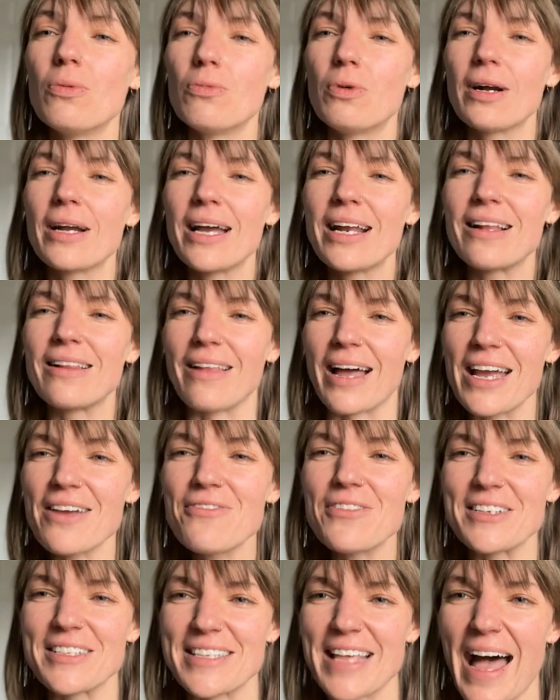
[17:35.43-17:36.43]
kind of
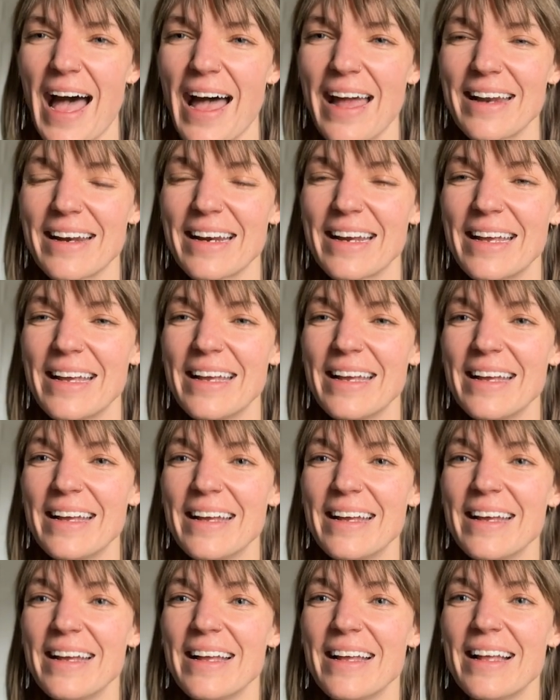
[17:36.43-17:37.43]
life is that?
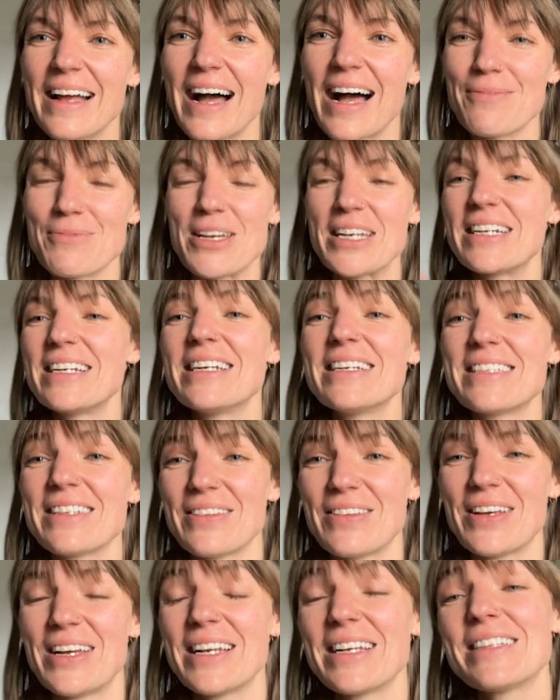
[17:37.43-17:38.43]
I mean, it is
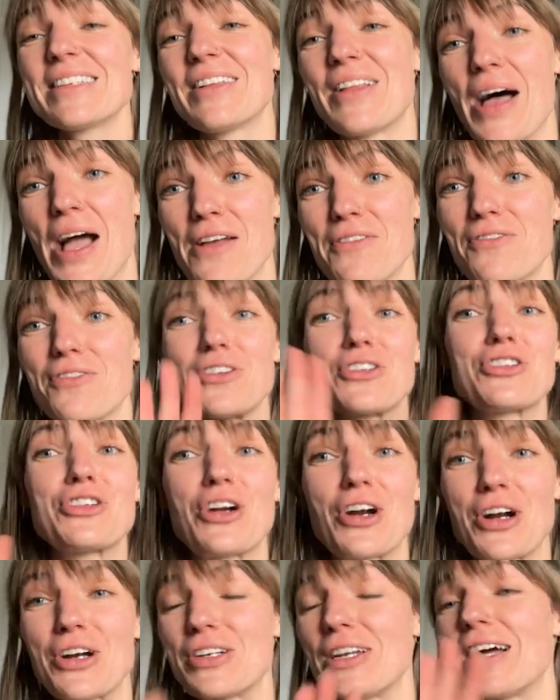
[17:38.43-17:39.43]
a life for
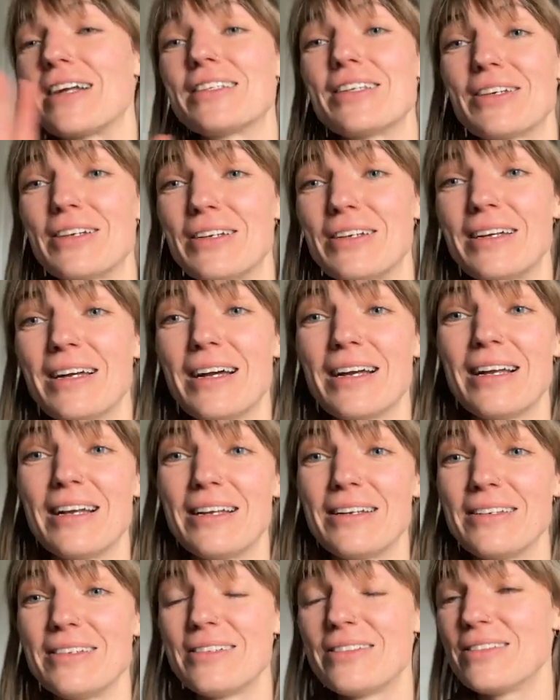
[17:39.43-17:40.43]
sure, not
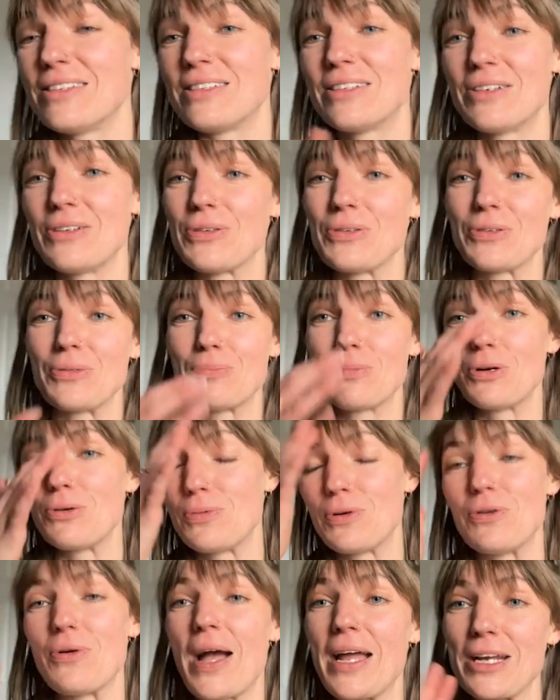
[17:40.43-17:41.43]
to
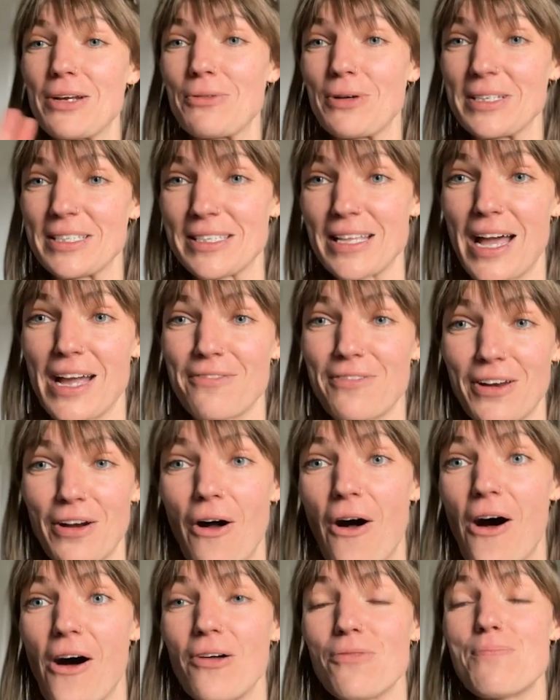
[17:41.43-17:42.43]
poo-poo anyone's life at
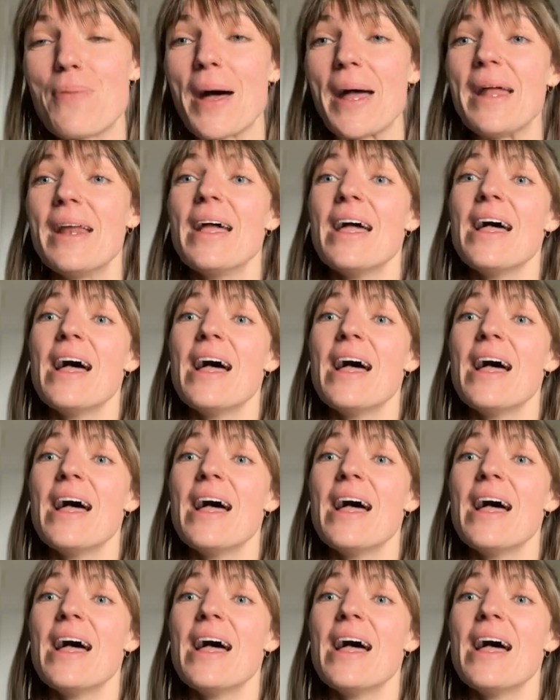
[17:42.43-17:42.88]
all, but